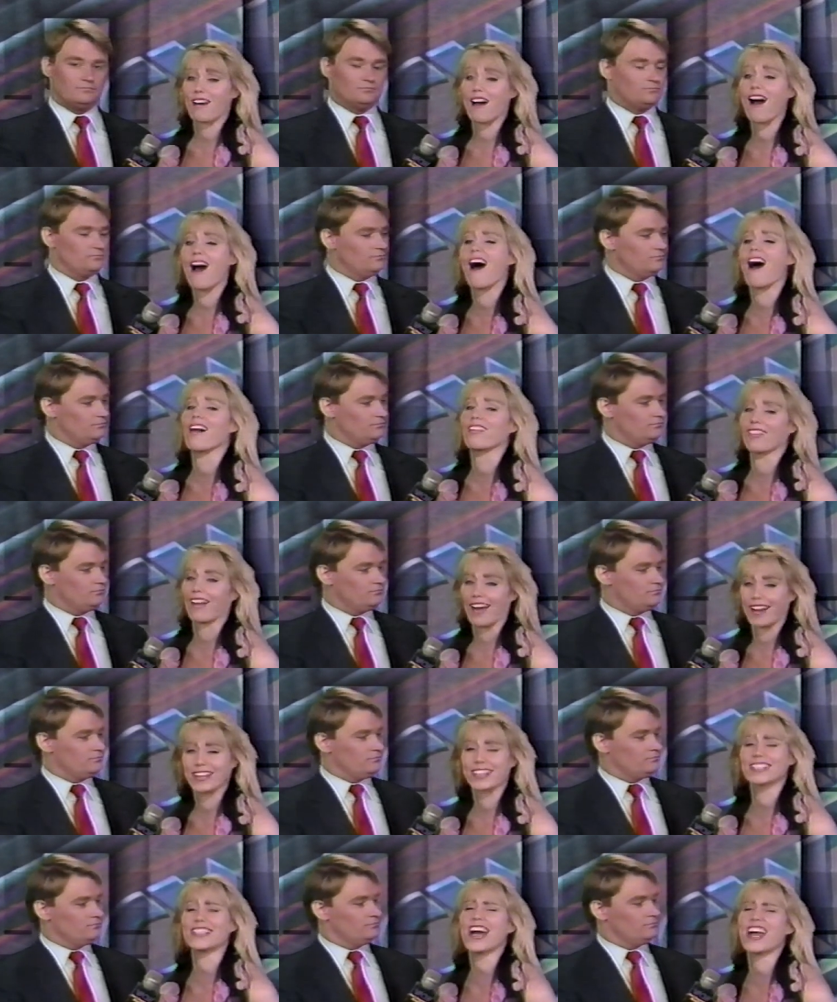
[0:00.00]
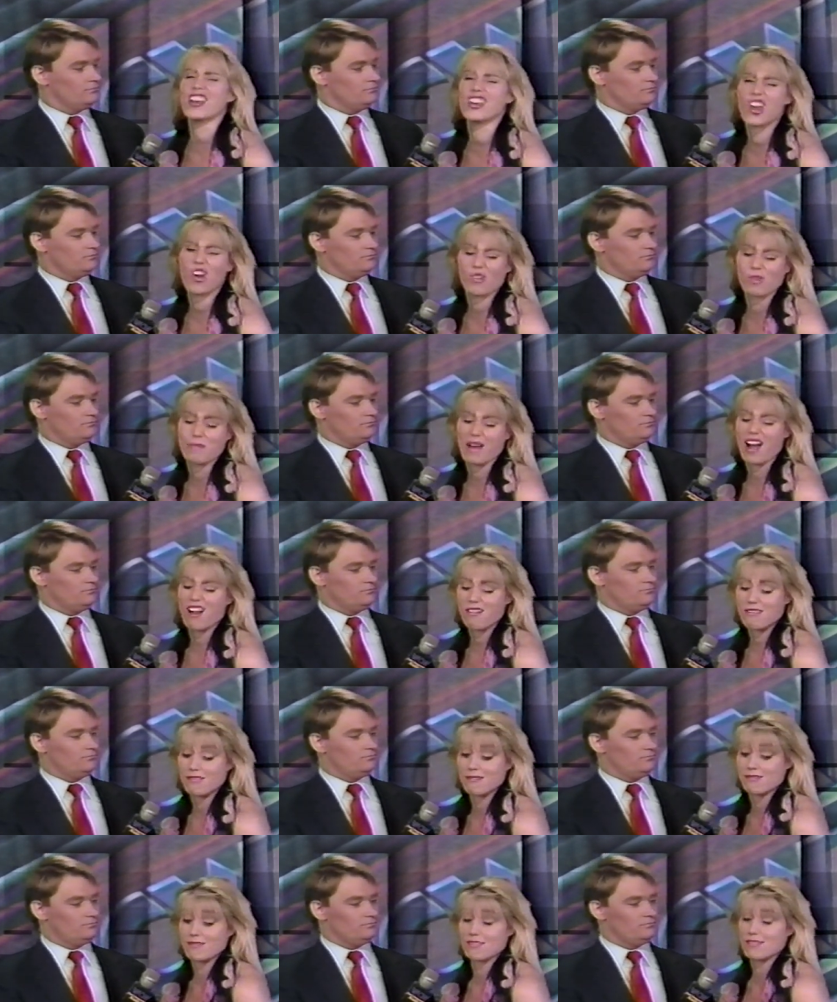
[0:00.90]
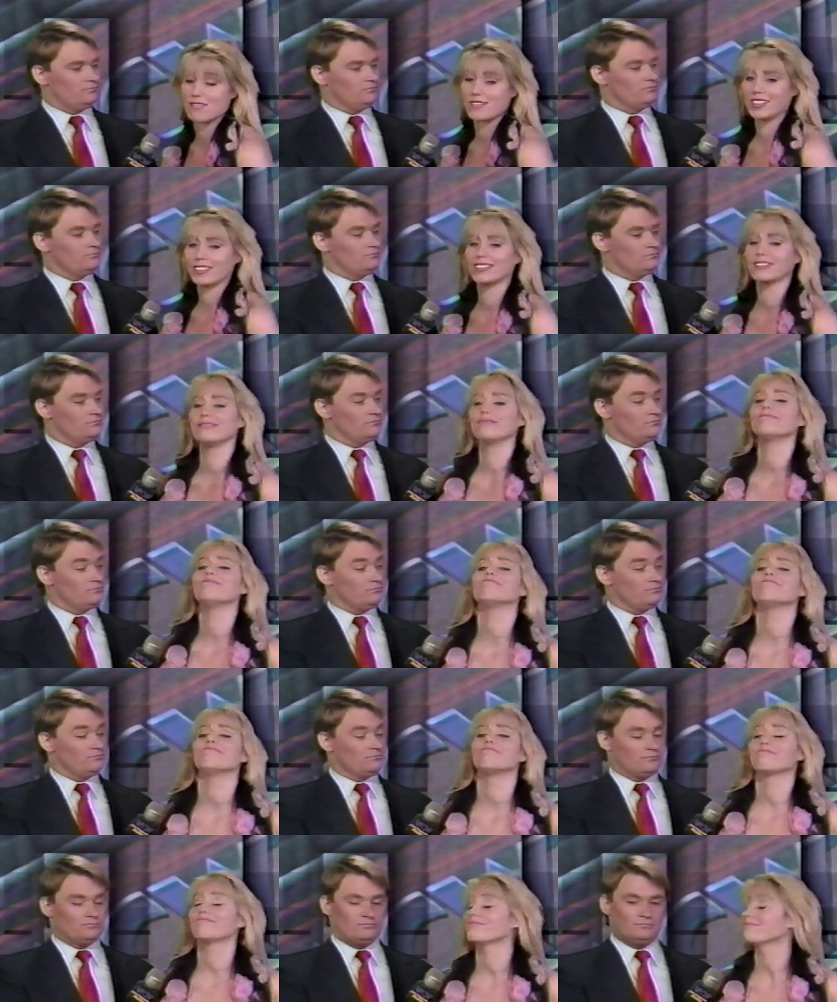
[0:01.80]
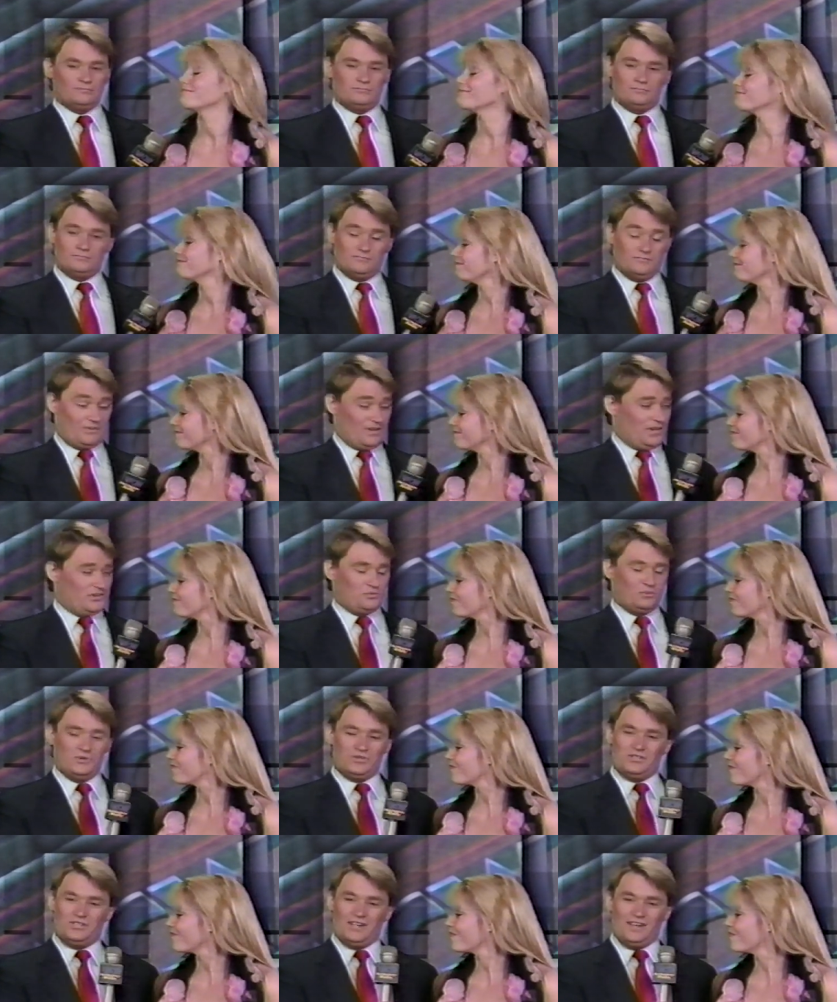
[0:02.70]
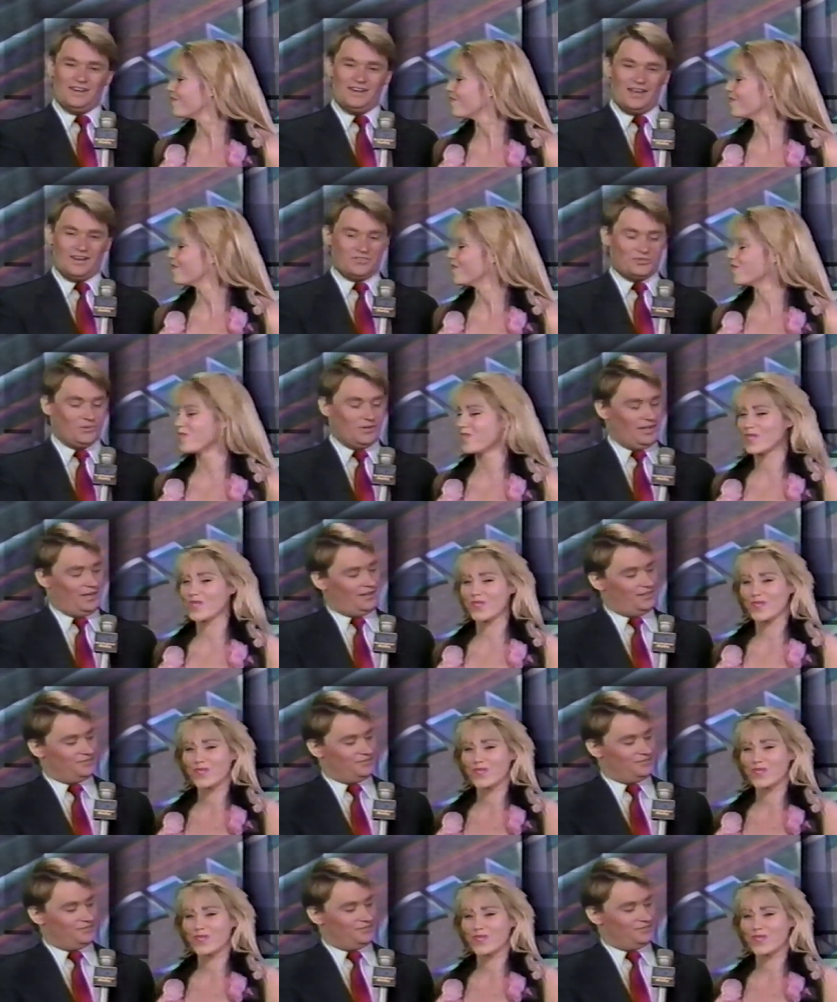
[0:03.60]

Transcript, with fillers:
Speaker 1: hotline, because I know about her.
Speaker 2: We'll see you next week.